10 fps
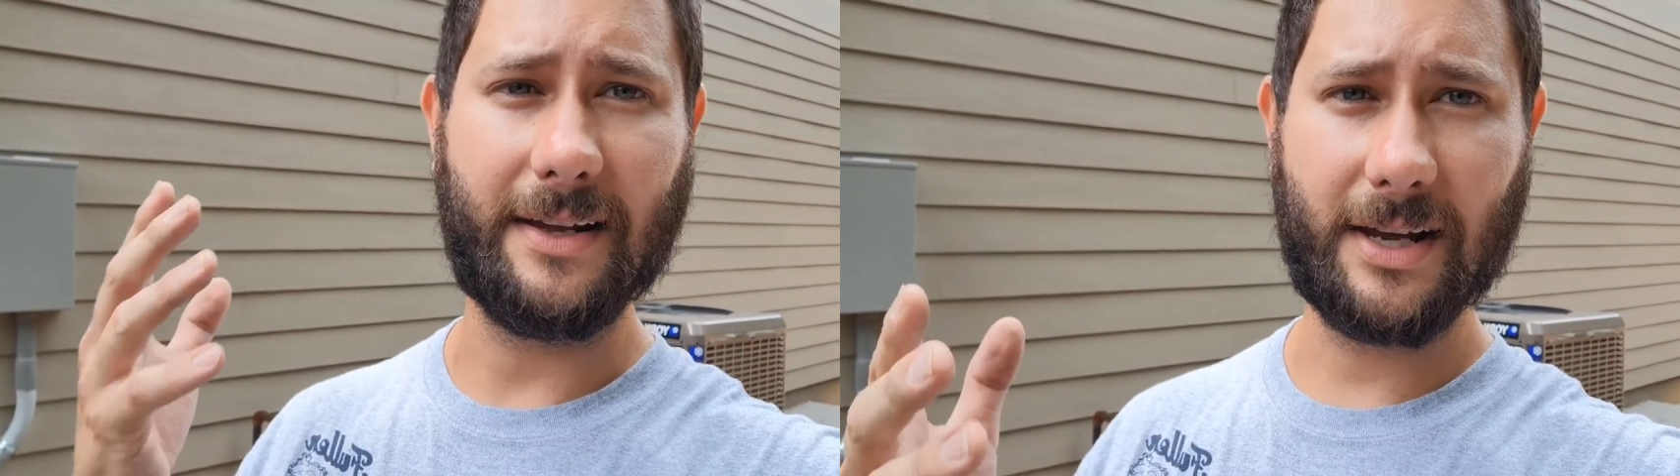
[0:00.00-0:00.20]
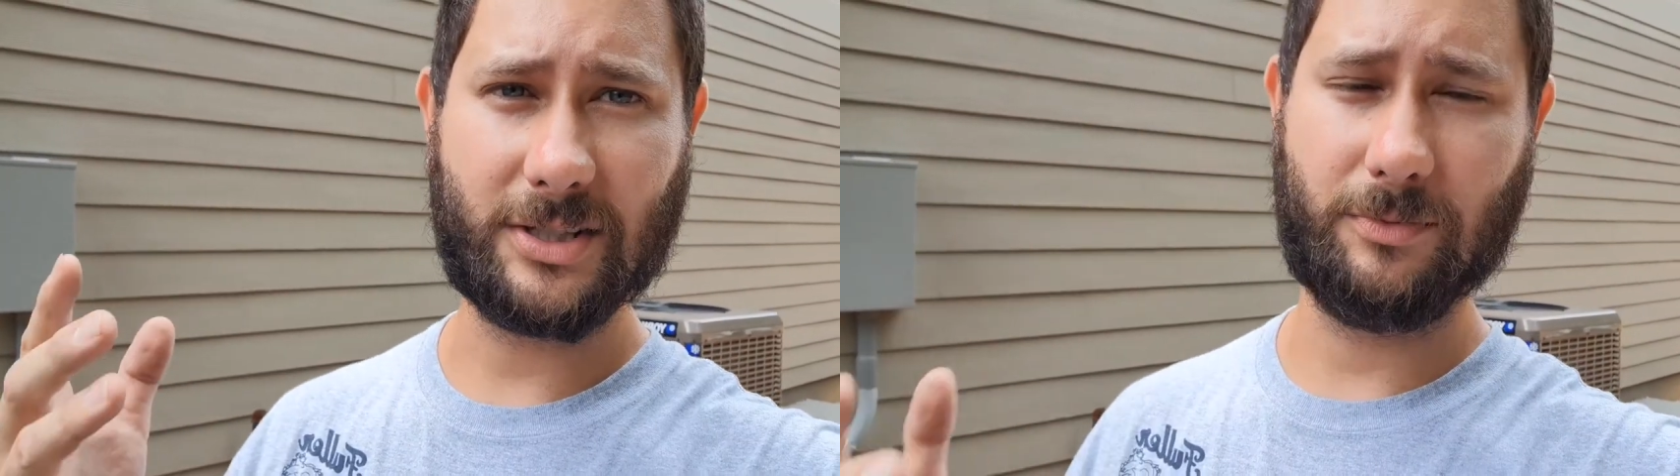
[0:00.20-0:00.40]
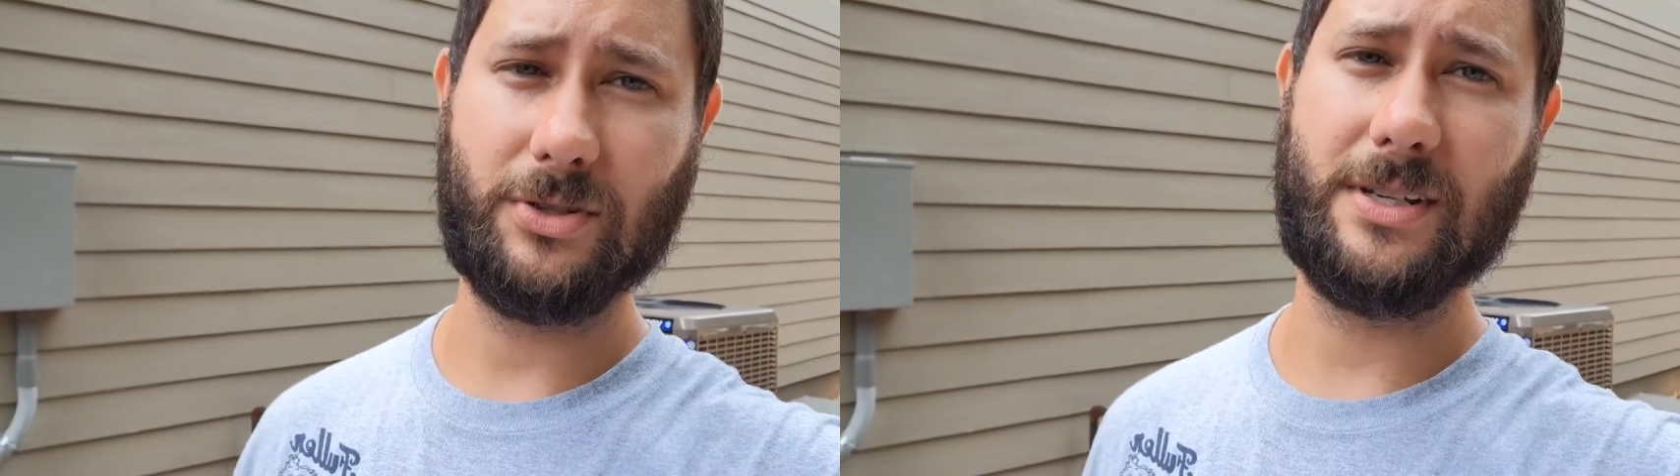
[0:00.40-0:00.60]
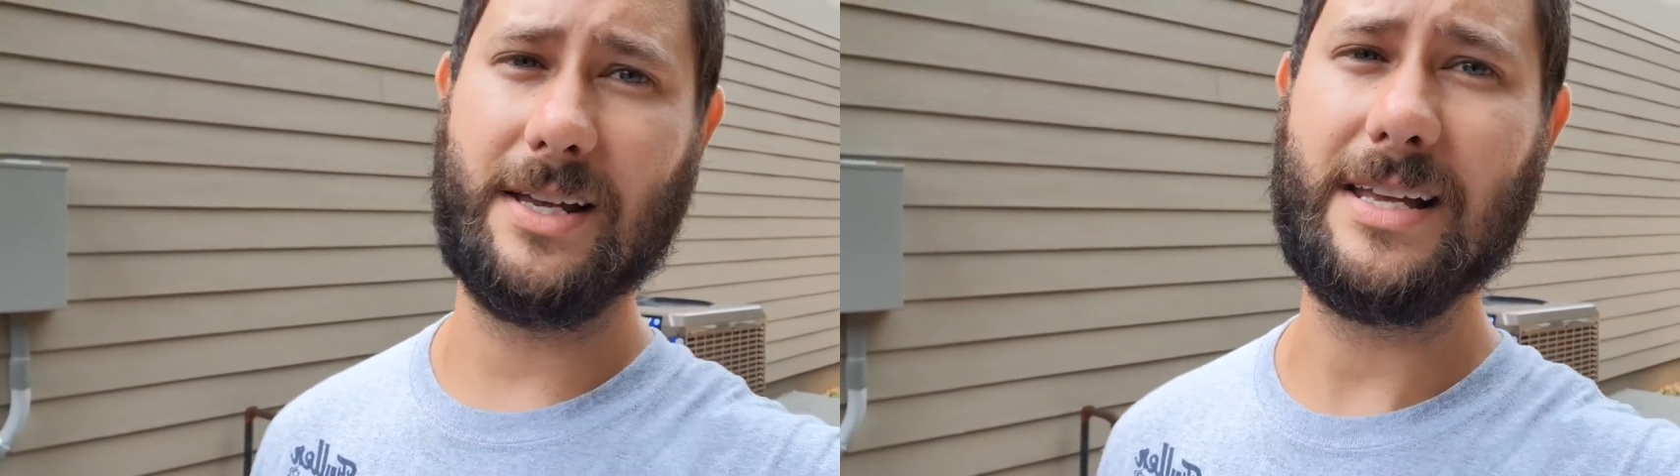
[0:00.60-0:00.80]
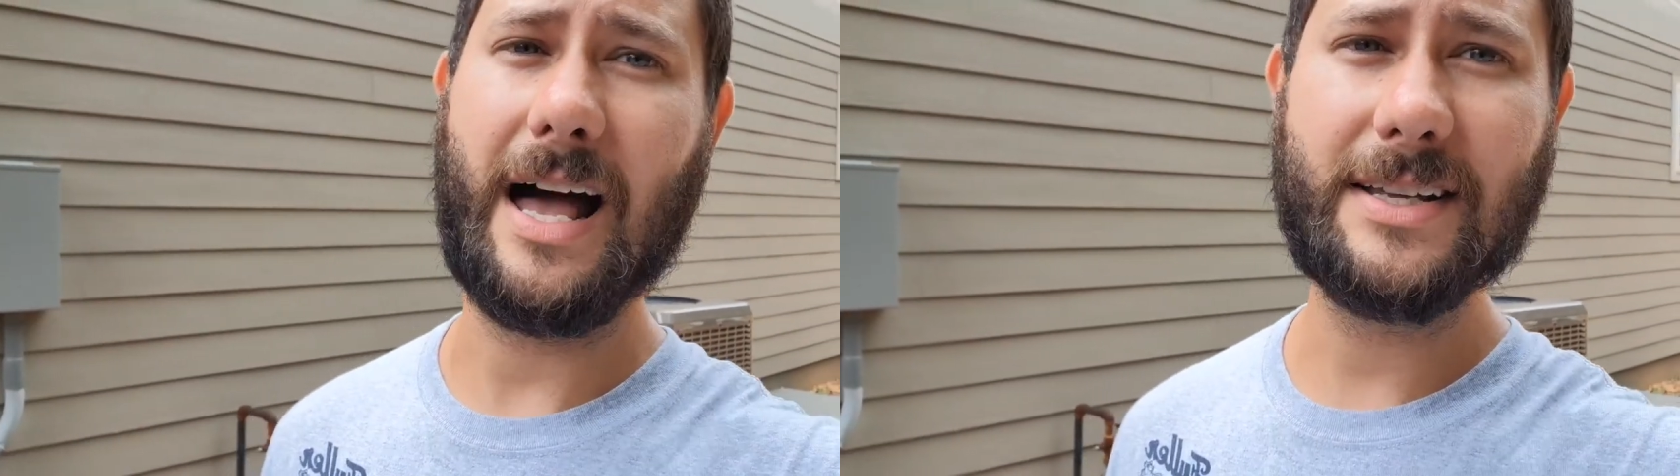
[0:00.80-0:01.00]
and a customer
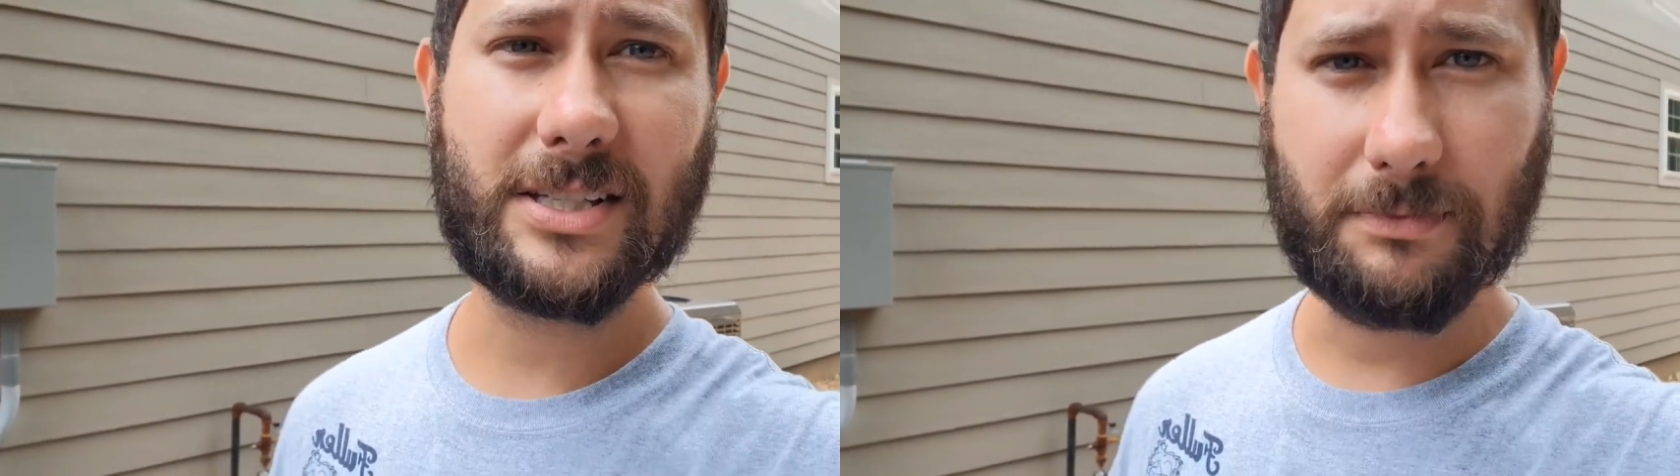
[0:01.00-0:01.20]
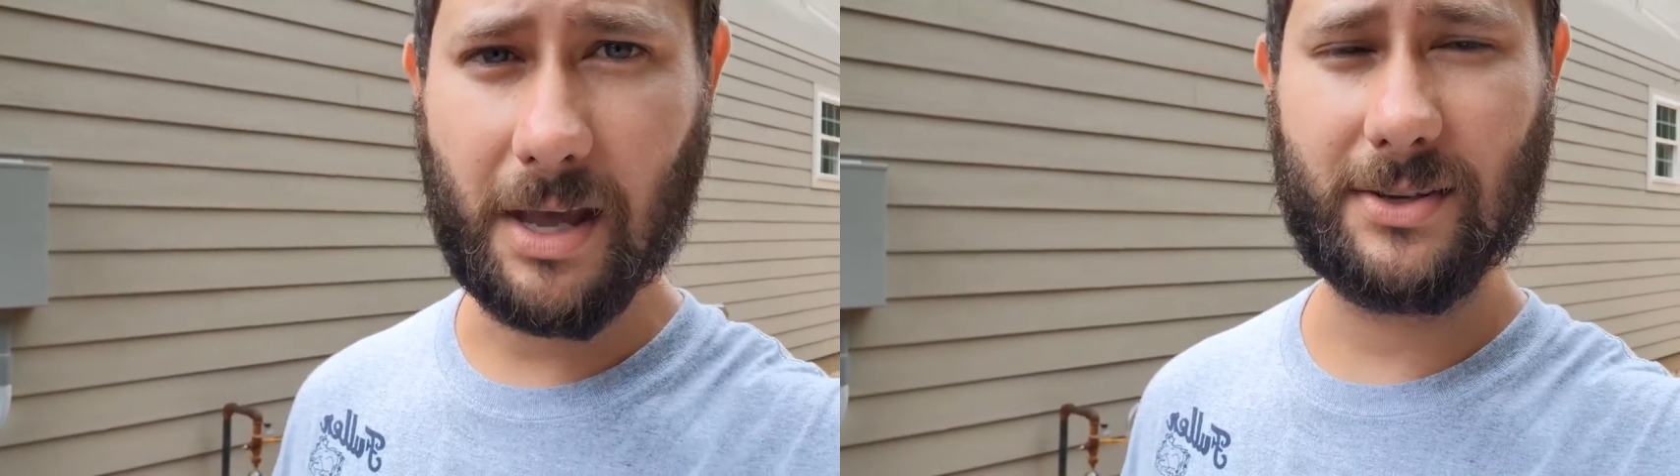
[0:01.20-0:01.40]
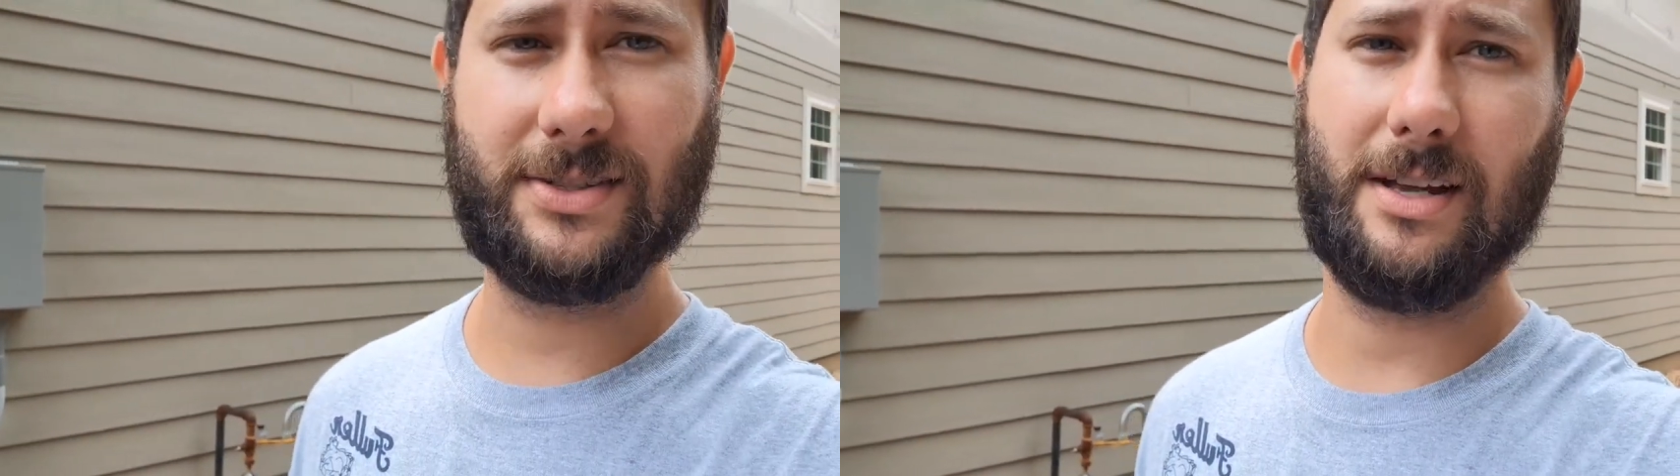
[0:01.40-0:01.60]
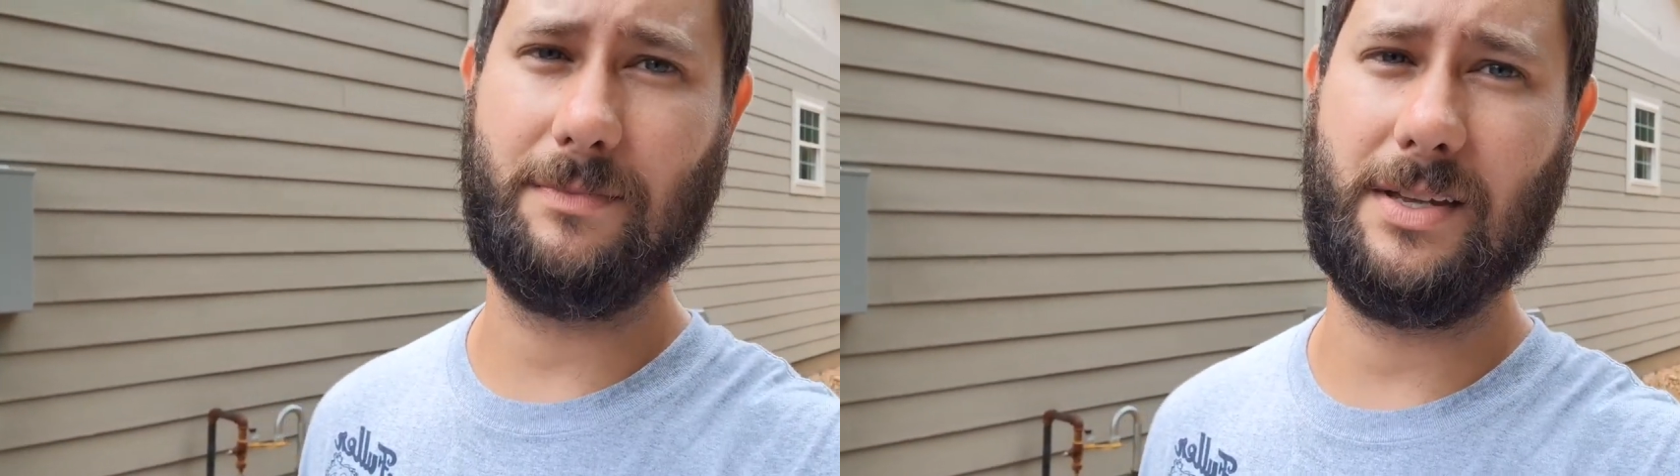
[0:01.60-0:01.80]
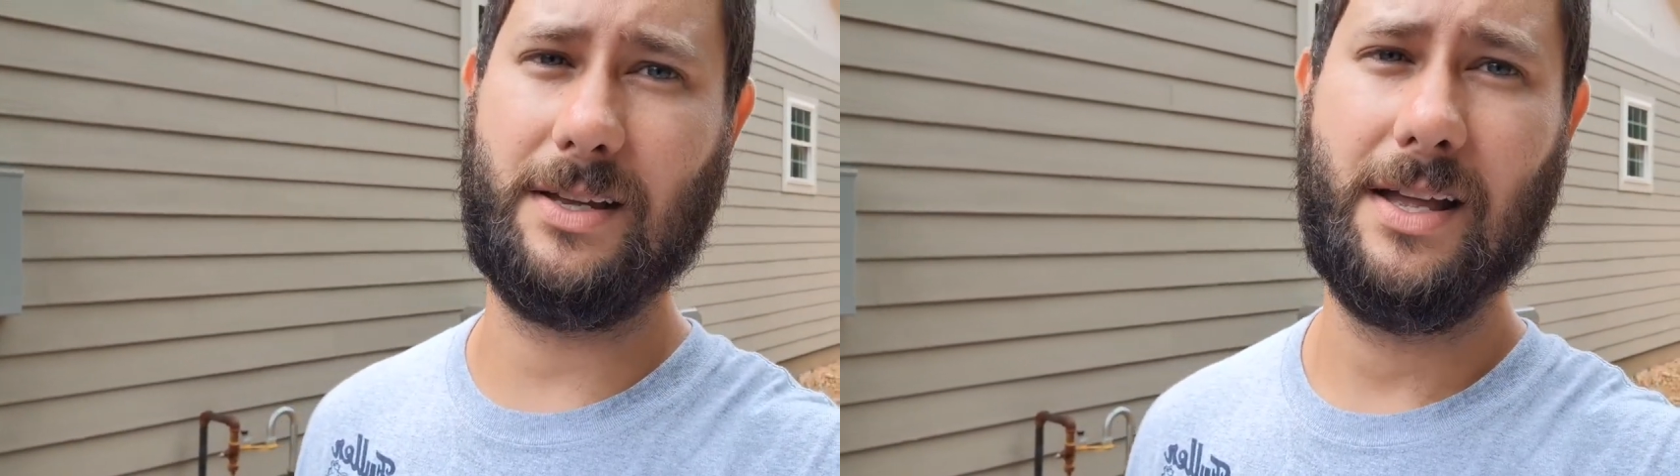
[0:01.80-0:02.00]
says, I smell
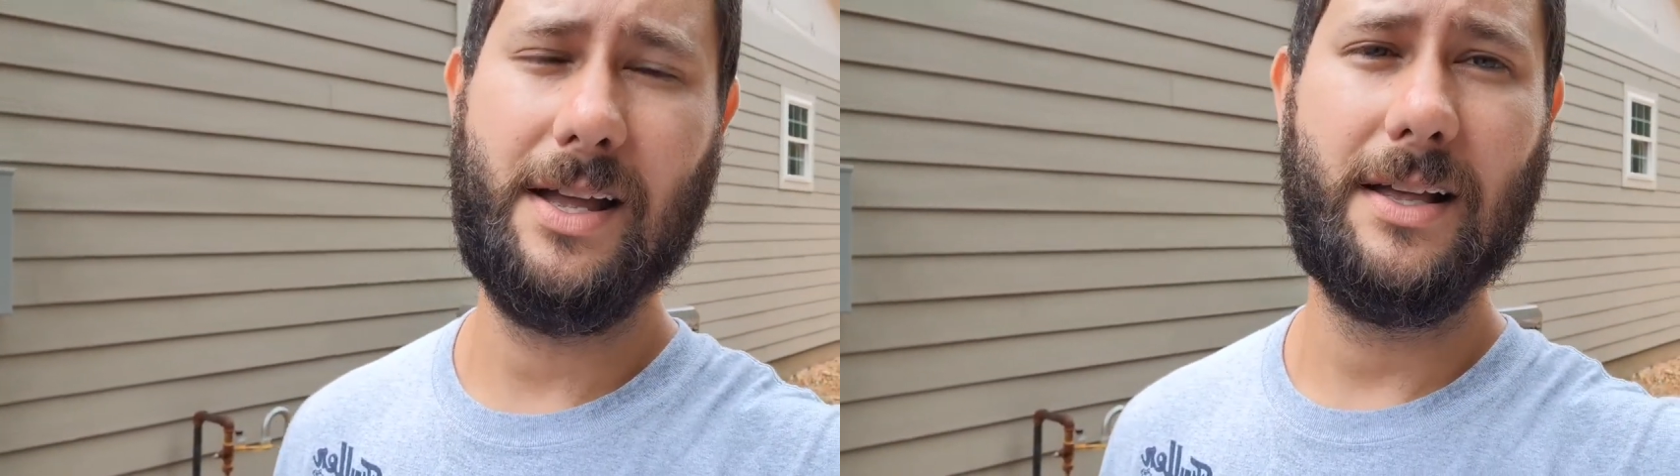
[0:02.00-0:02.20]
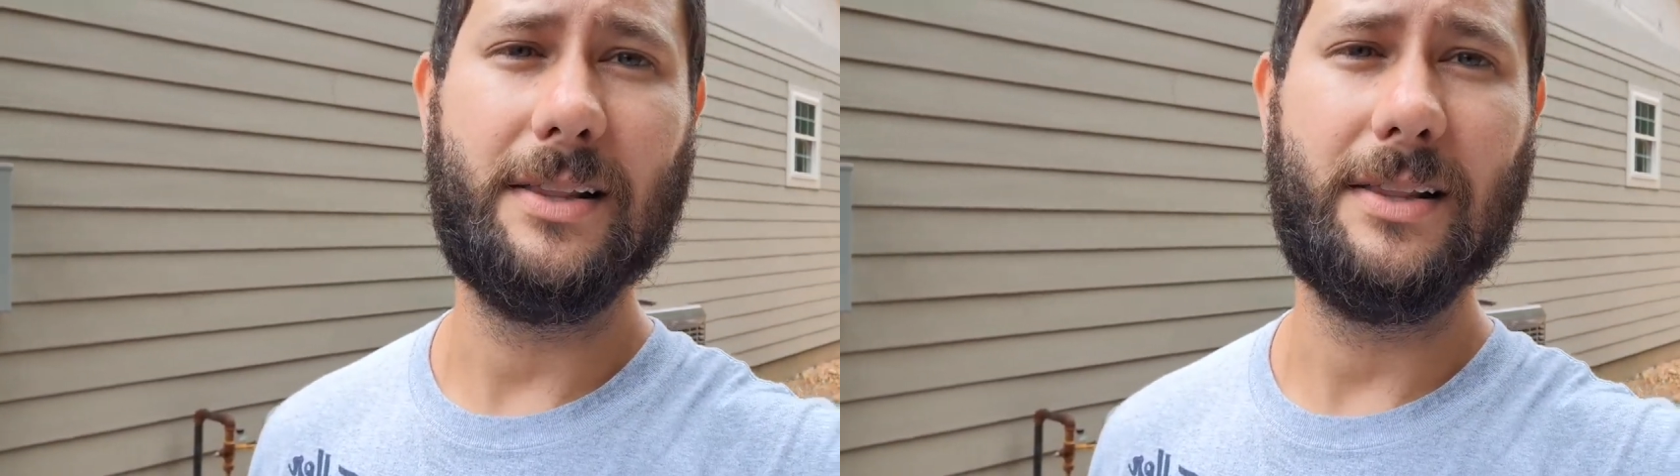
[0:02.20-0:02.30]
something.